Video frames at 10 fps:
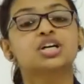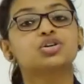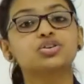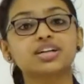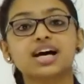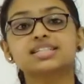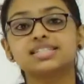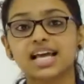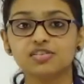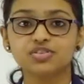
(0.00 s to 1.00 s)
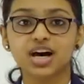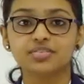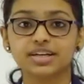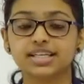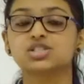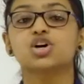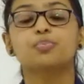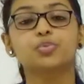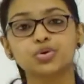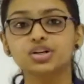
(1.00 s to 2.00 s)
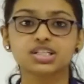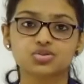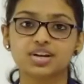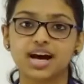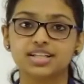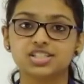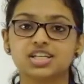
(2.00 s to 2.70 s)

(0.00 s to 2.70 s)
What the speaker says: to grant self-governance or Purna Swaraj,